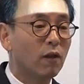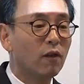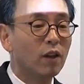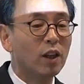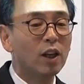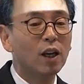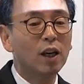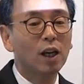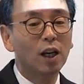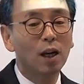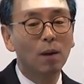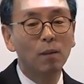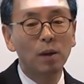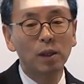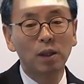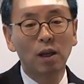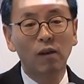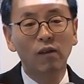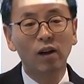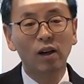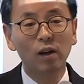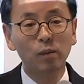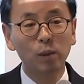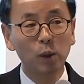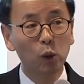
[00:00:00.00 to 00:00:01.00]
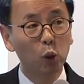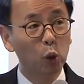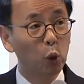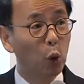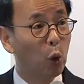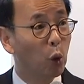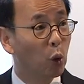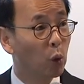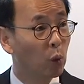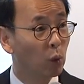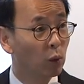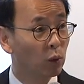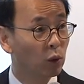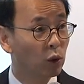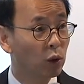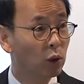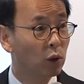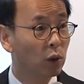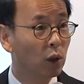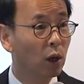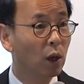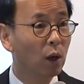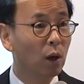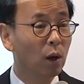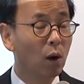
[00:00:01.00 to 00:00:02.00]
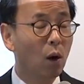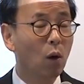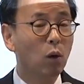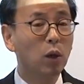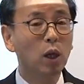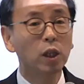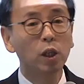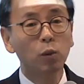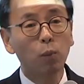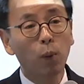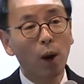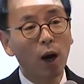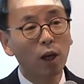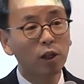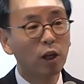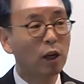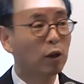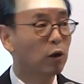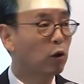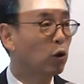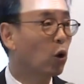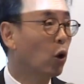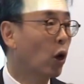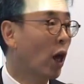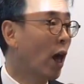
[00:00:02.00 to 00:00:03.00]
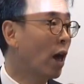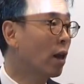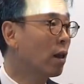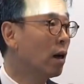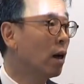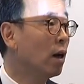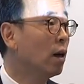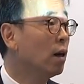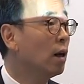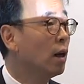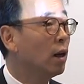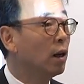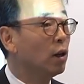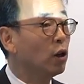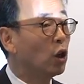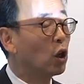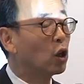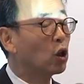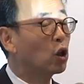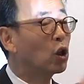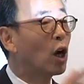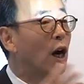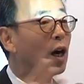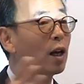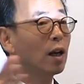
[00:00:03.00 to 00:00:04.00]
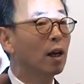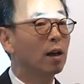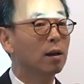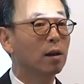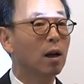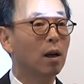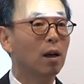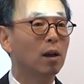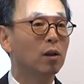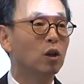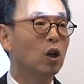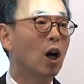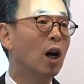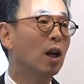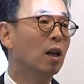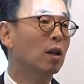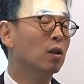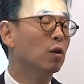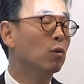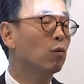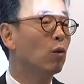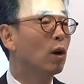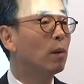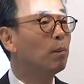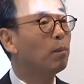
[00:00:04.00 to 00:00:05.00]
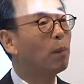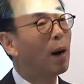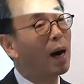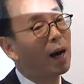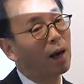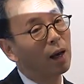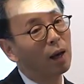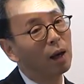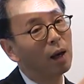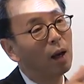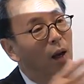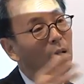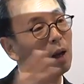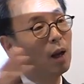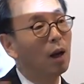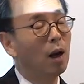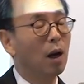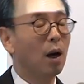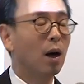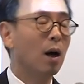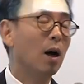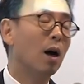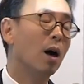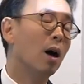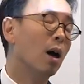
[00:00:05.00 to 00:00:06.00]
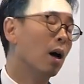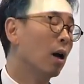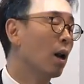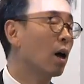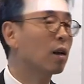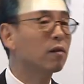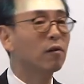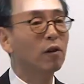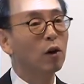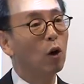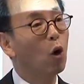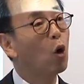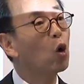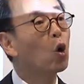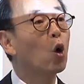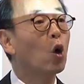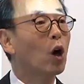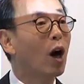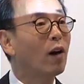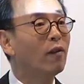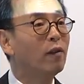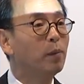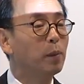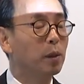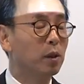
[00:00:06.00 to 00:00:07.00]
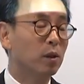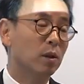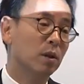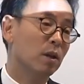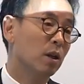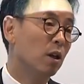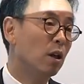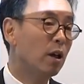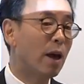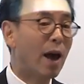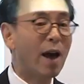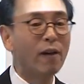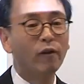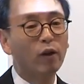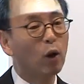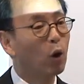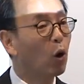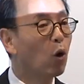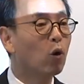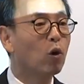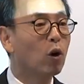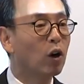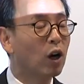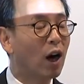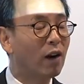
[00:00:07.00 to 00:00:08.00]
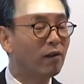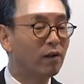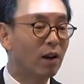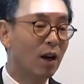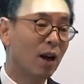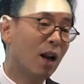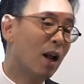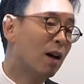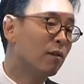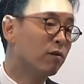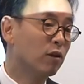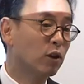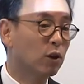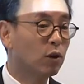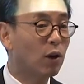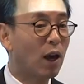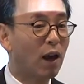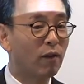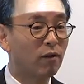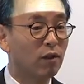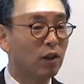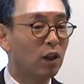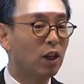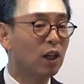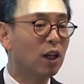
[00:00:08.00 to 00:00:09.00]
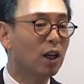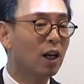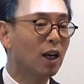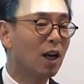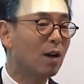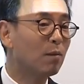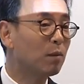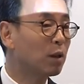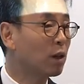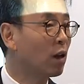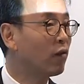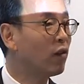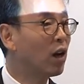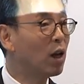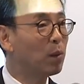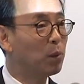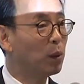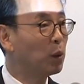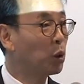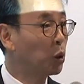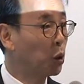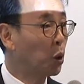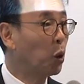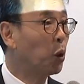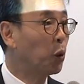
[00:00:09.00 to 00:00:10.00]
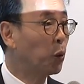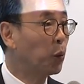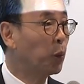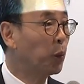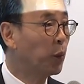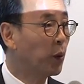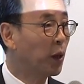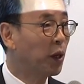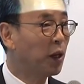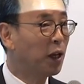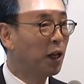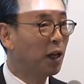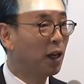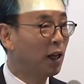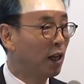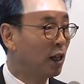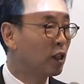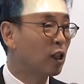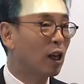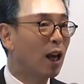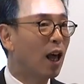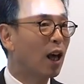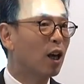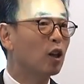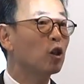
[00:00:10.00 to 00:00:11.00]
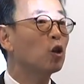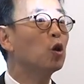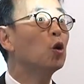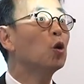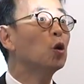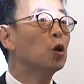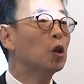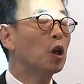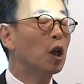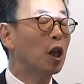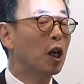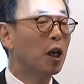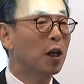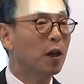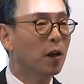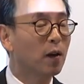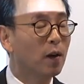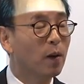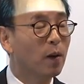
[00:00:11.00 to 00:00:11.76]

economic development zones, all these projects together in China. China is run by a lot of local governments. Every local government loves to have an economic development zone. It's like a new city.